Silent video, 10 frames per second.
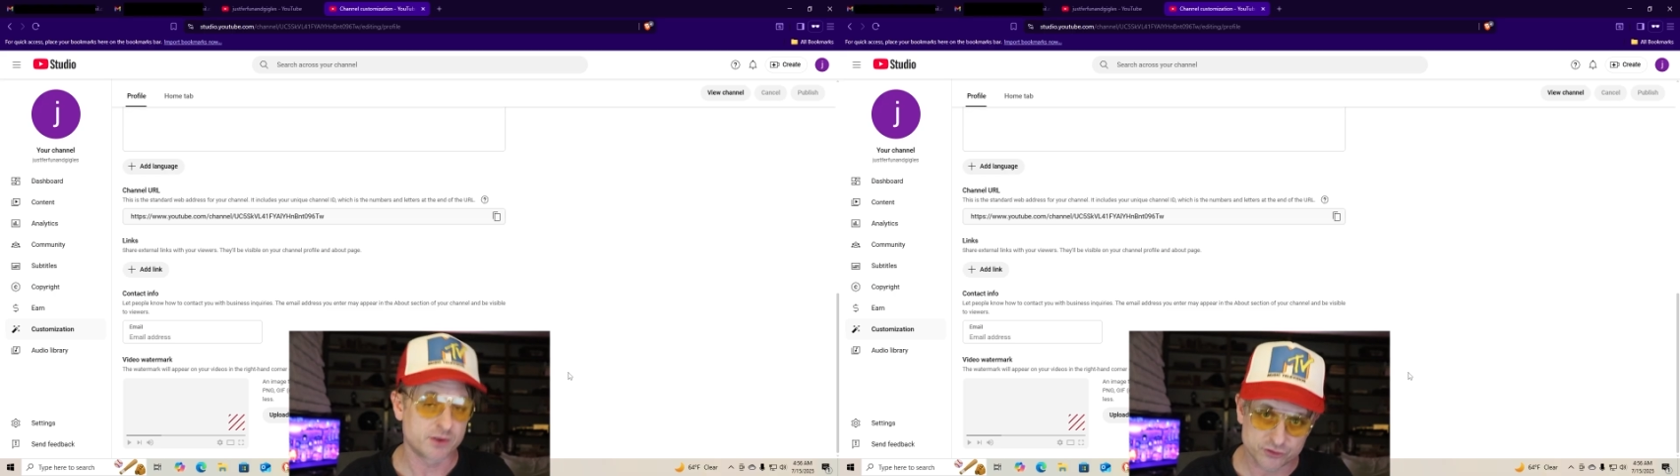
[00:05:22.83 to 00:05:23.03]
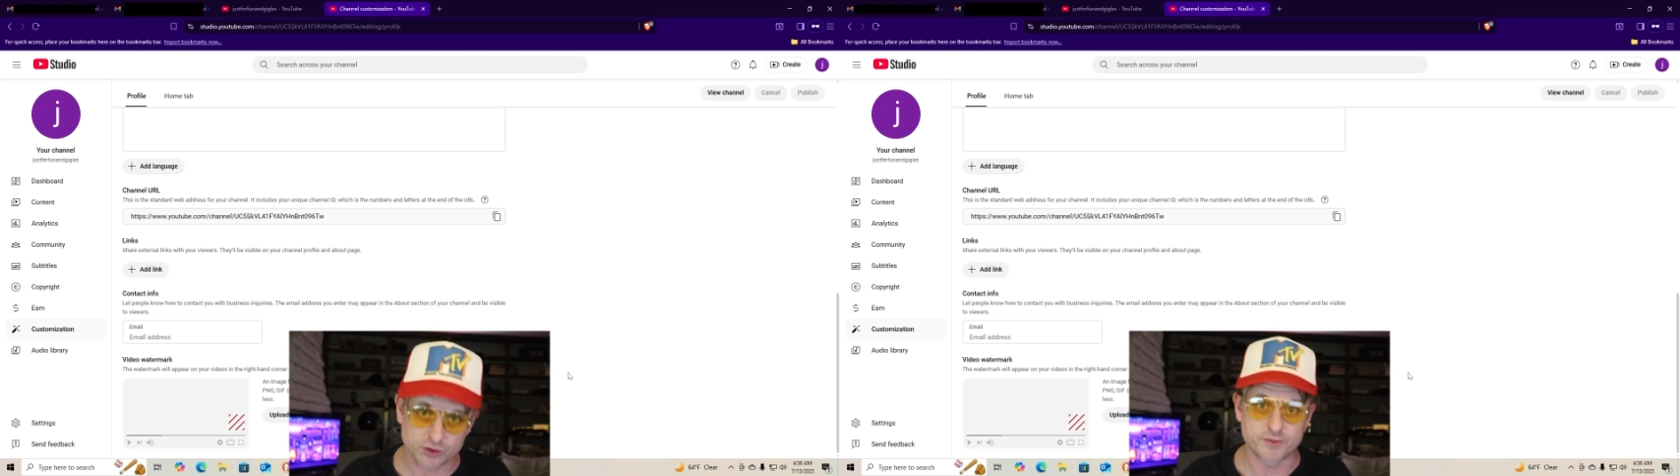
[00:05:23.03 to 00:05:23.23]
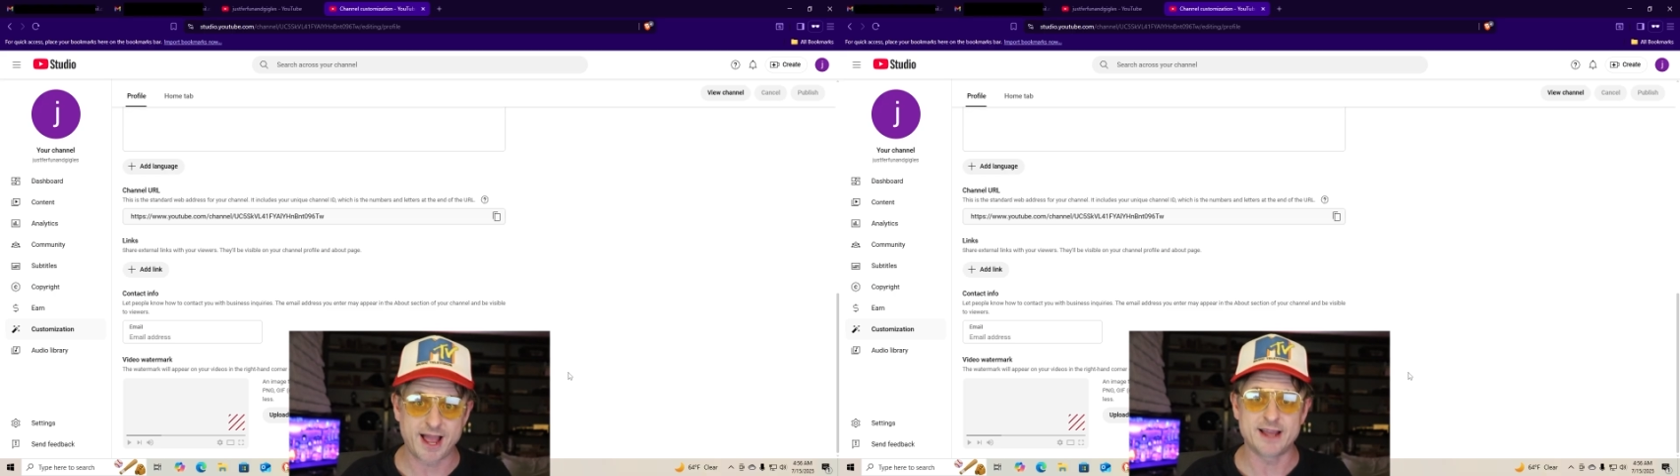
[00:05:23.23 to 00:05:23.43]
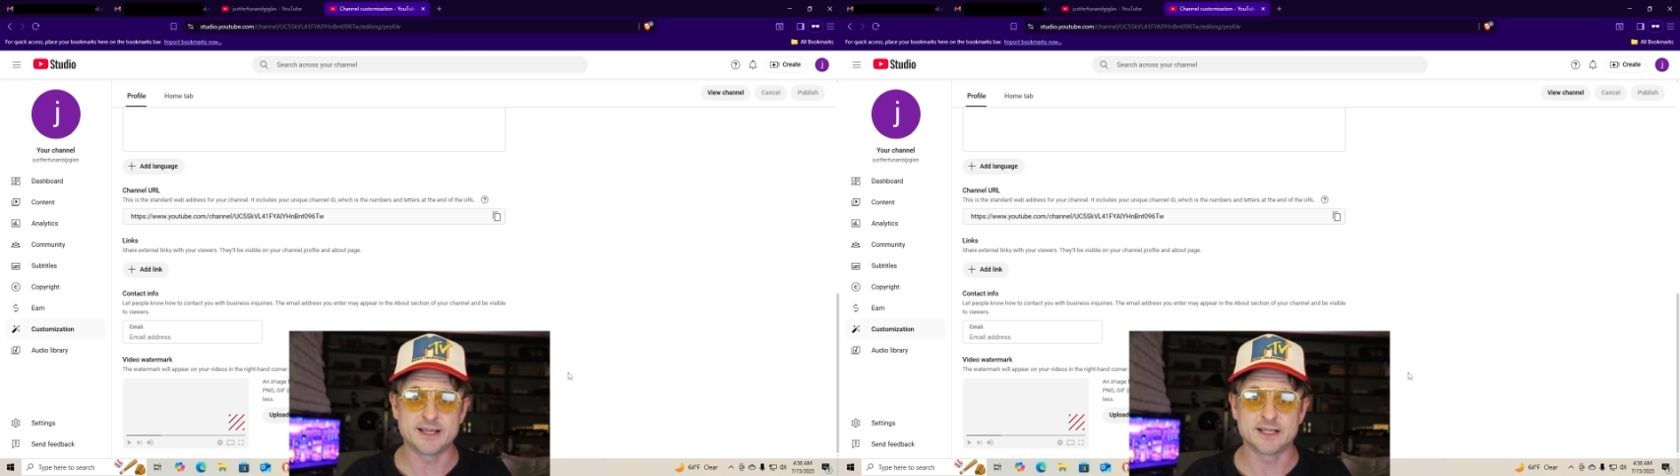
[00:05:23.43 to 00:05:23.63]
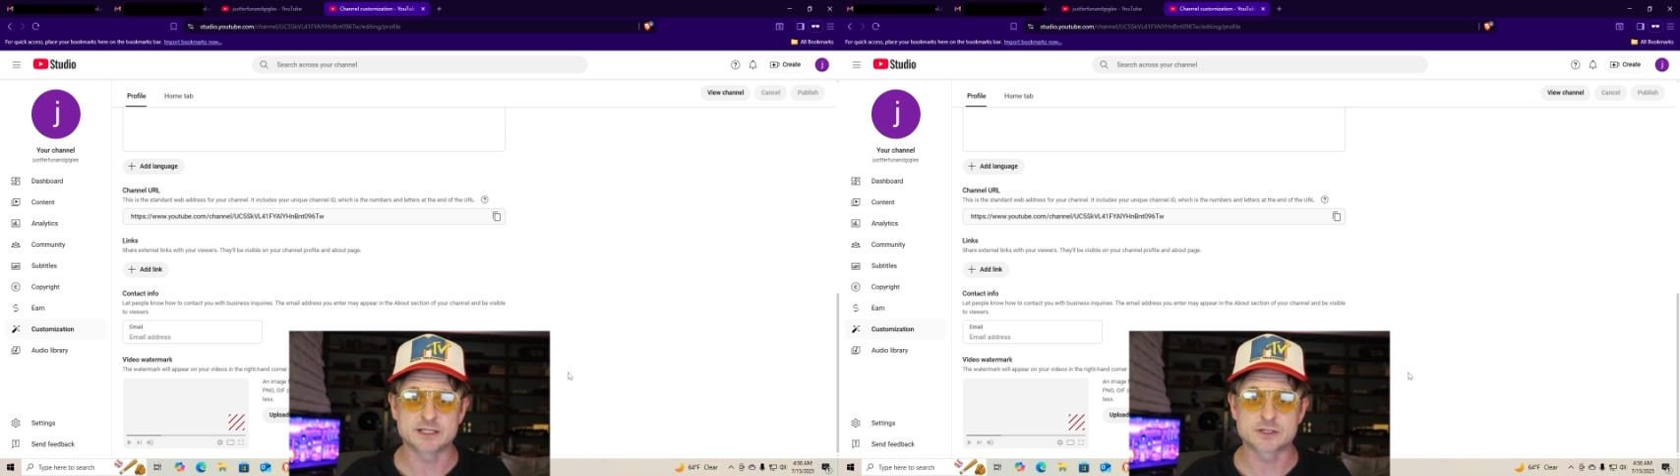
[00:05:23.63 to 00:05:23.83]
So
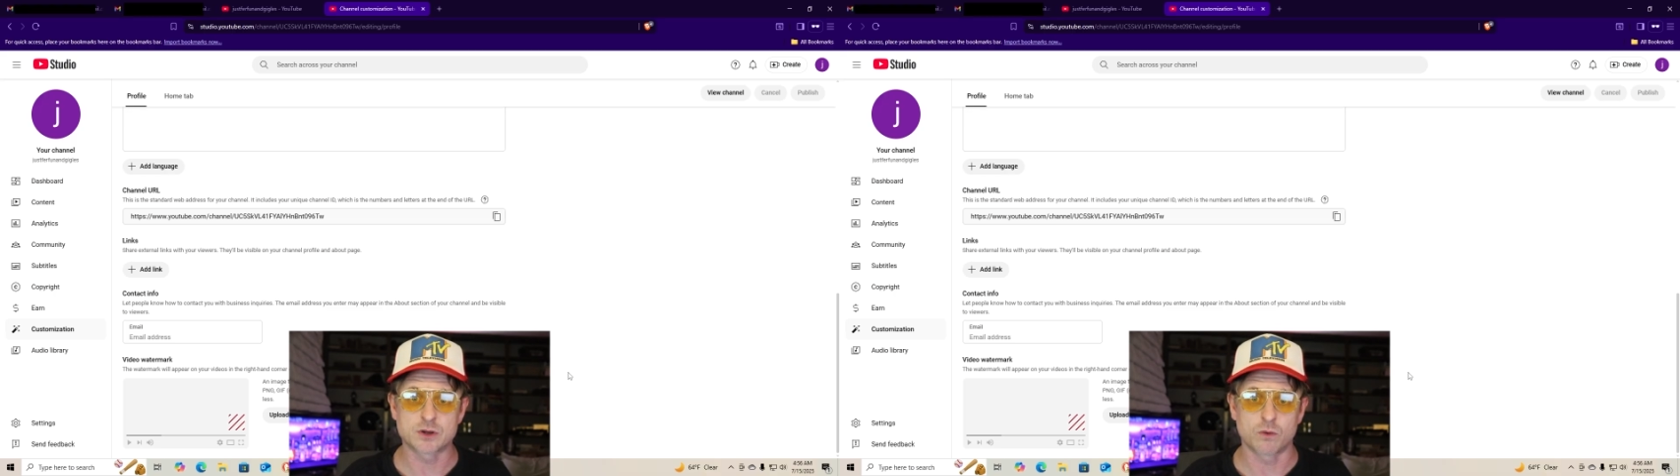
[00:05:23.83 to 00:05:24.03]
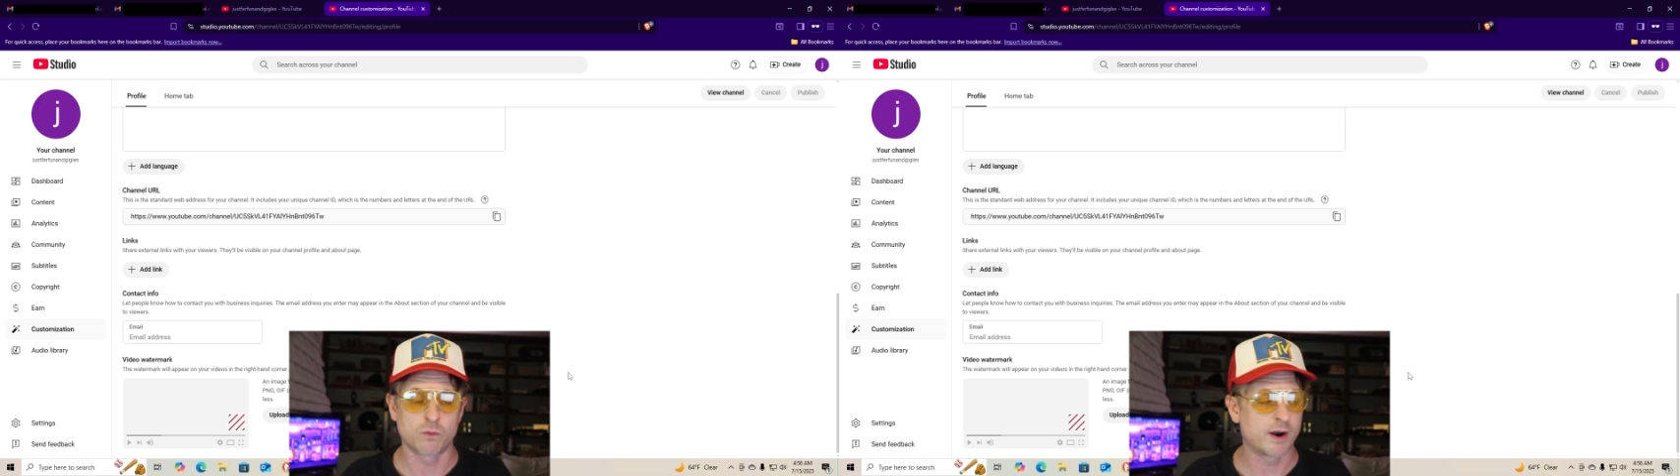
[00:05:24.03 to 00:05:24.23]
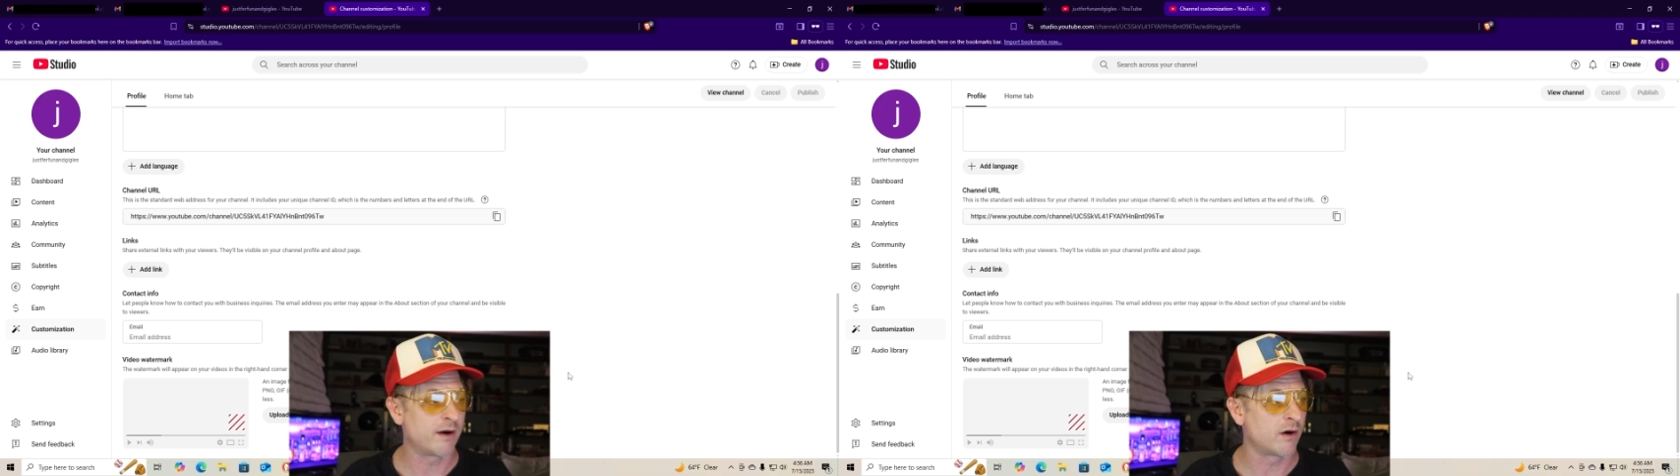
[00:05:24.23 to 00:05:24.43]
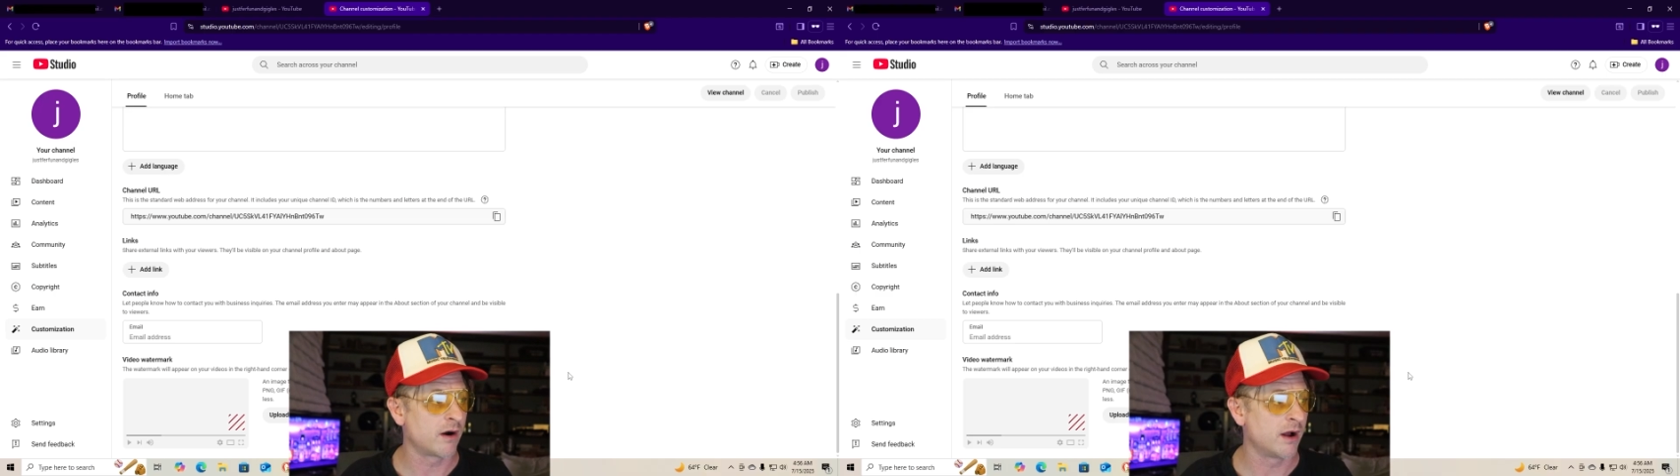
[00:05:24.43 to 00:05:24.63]
that is where,